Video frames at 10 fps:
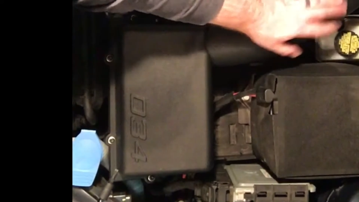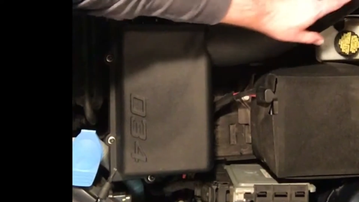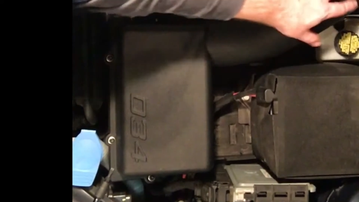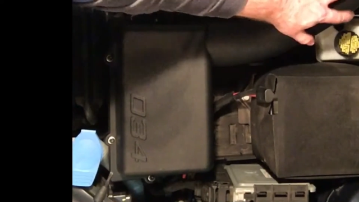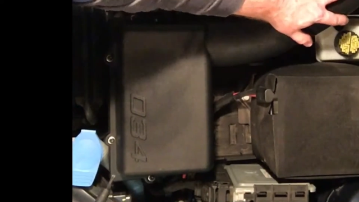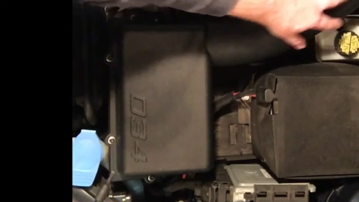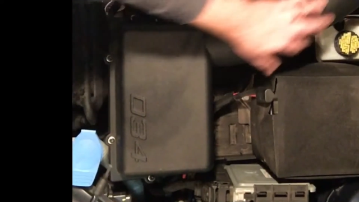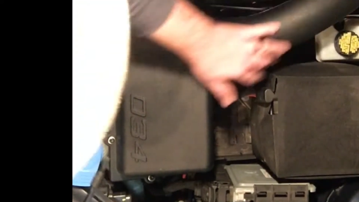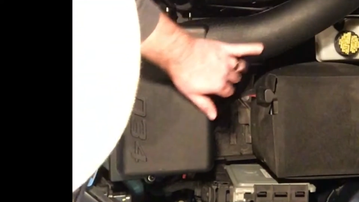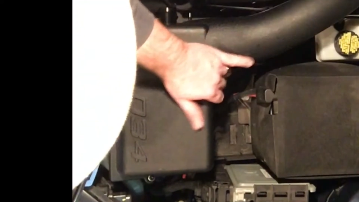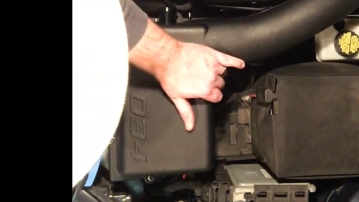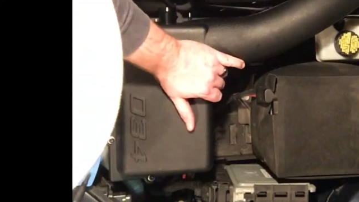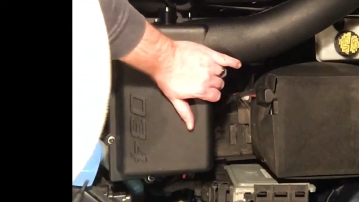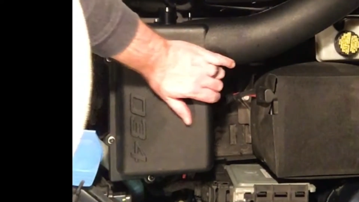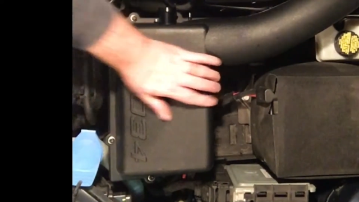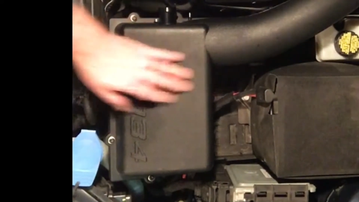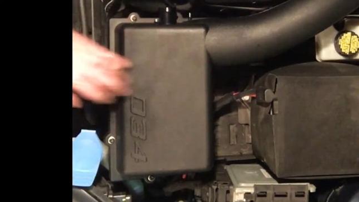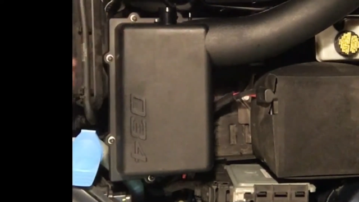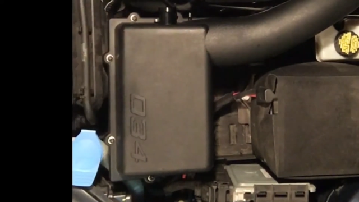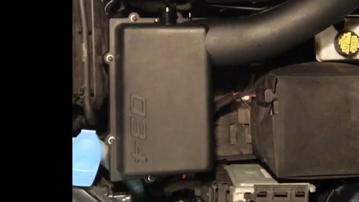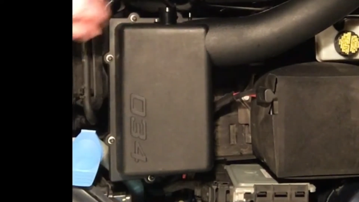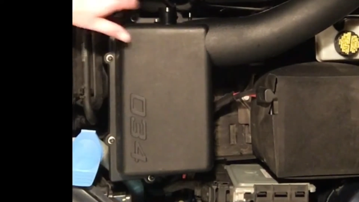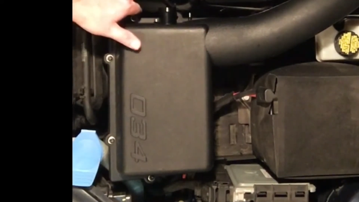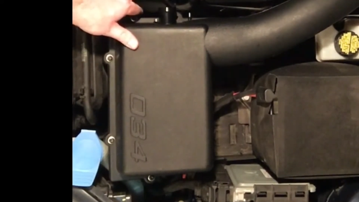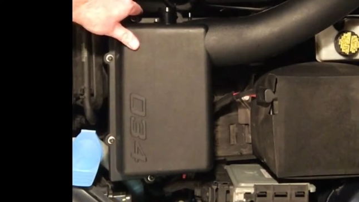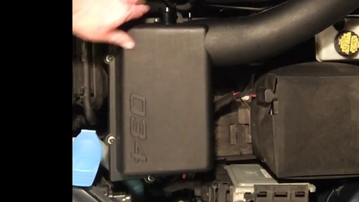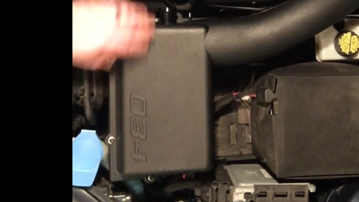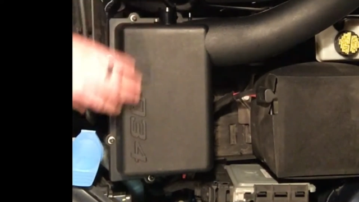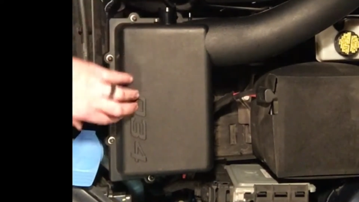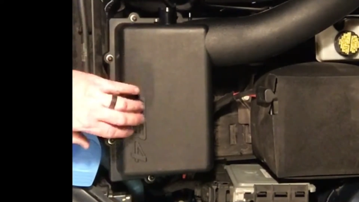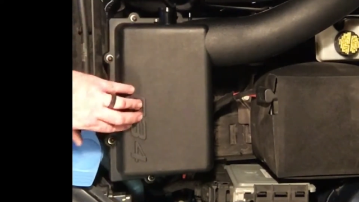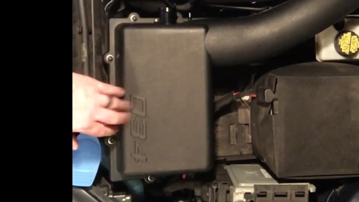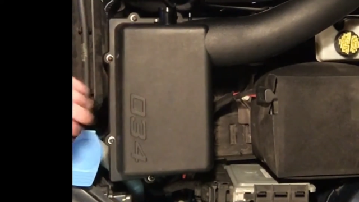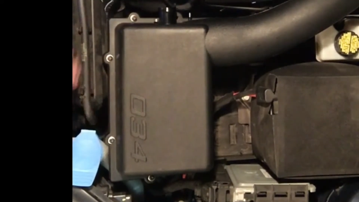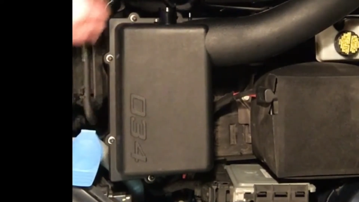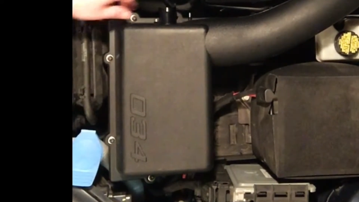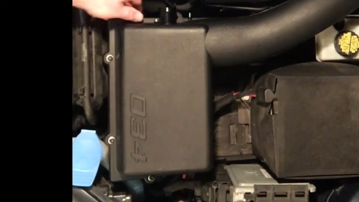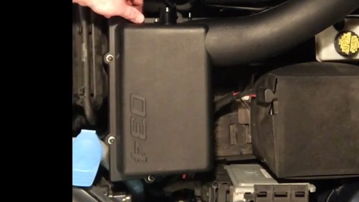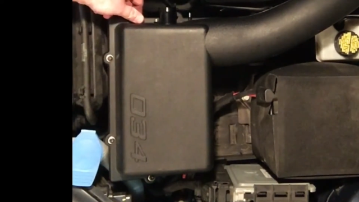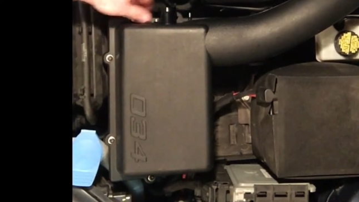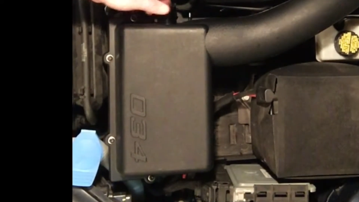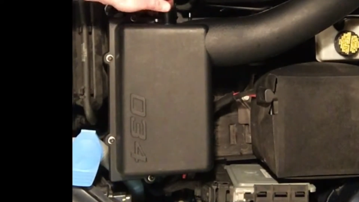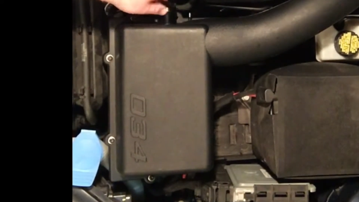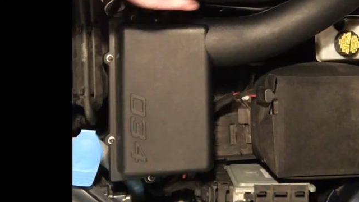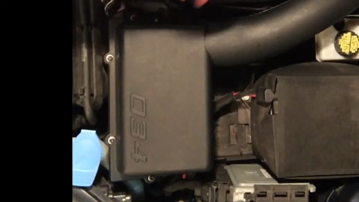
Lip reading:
No face is visible, so there are no lips to read.